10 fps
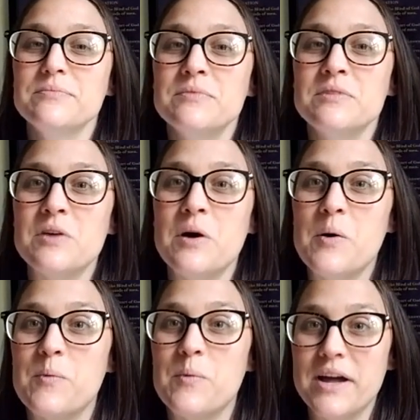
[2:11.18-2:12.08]

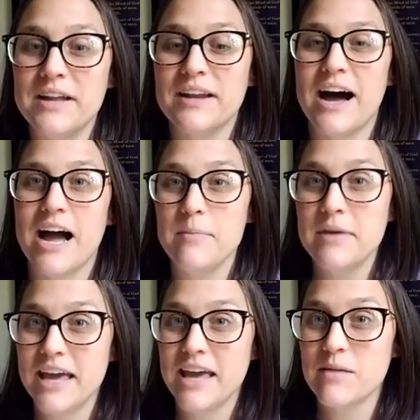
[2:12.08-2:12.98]
So when I
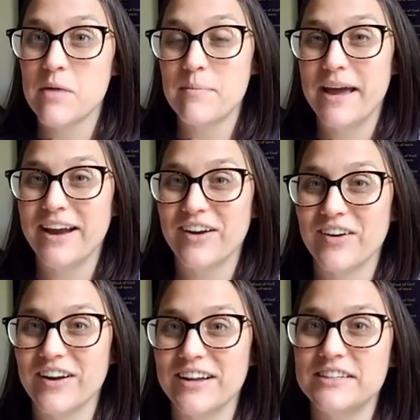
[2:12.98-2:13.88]
became a
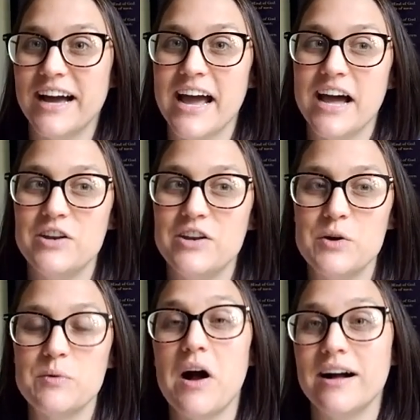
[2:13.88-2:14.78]
parent, I had
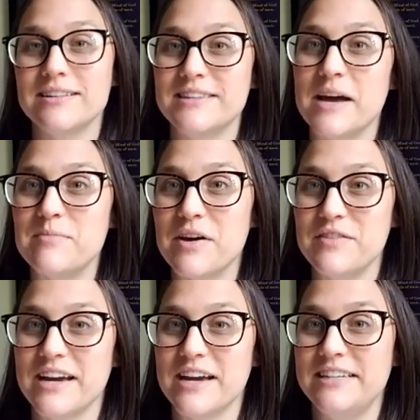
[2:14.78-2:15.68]
no concept of
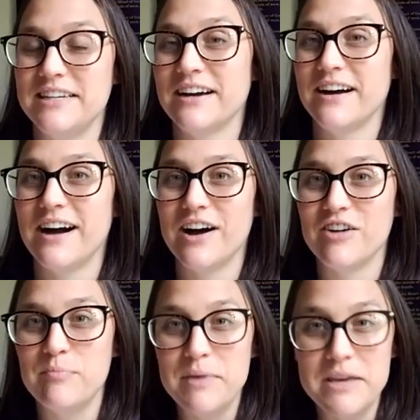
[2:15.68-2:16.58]
the idea
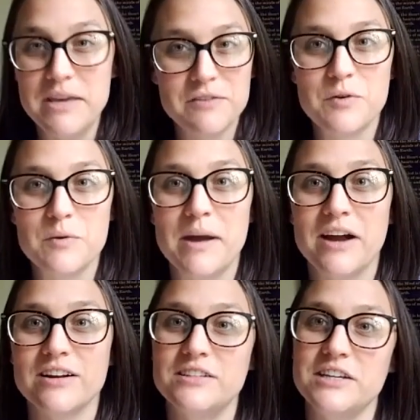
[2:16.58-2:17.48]
of peaceful
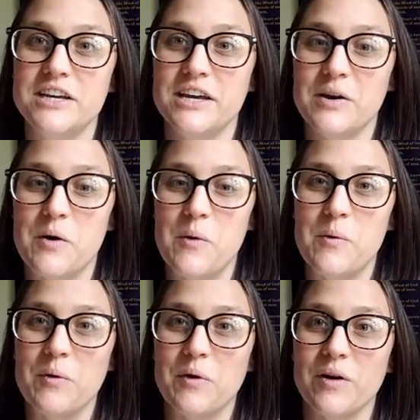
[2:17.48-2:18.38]
parenting
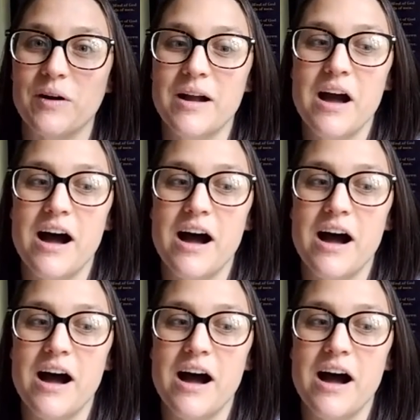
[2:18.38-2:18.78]
or